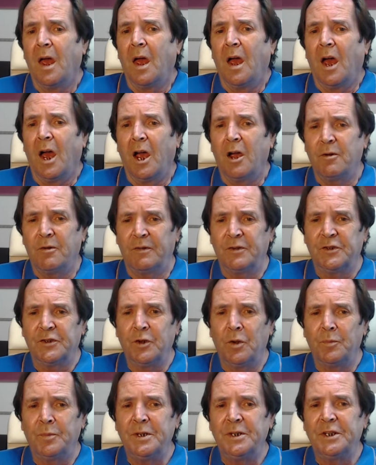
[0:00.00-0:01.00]
However, it's
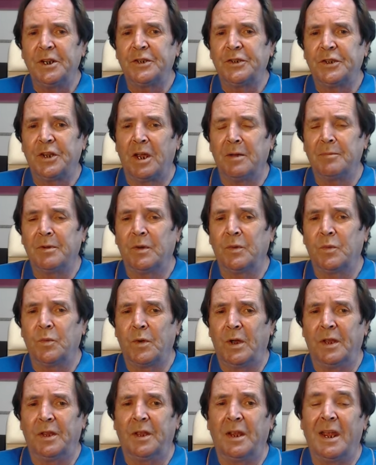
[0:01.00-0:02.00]
not been determined
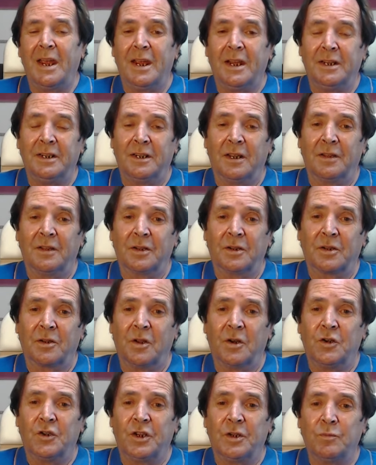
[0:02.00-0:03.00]
whether any other
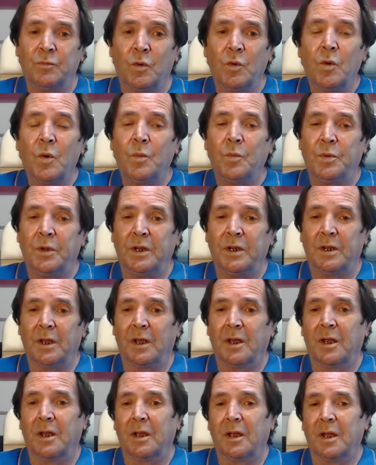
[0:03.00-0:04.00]
country will be
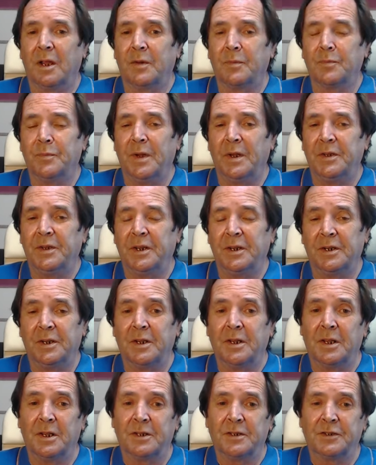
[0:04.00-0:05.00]
admitted
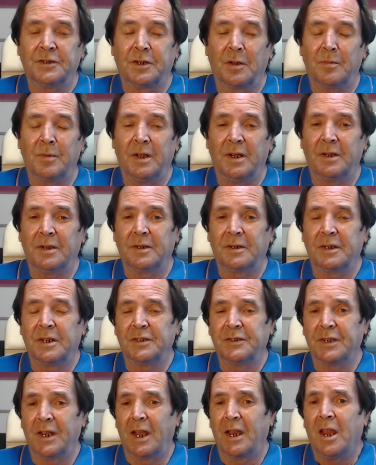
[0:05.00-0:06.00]
at the summit in
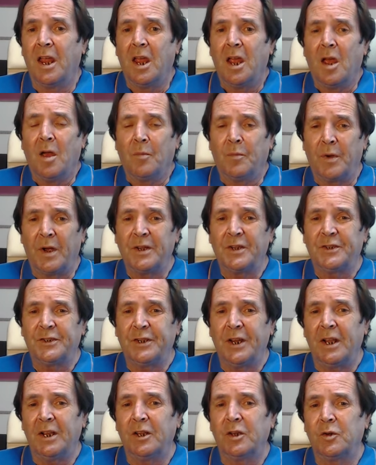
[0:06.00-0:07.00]
Kazan, but it's
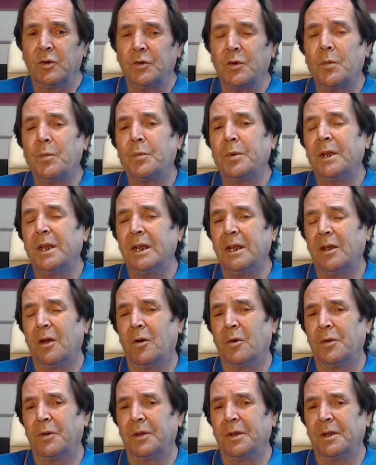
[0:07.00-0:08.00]
certainly going to be
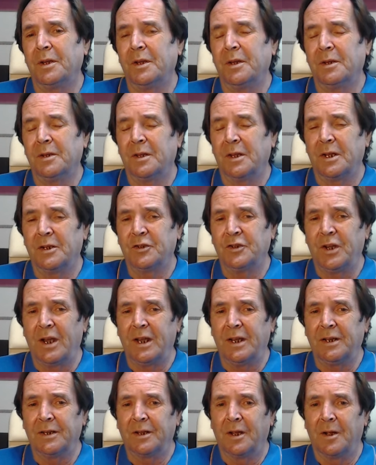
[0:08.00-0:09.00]
on the
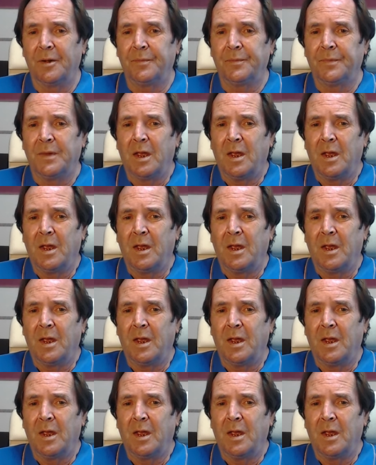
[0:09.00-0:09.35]
agenda.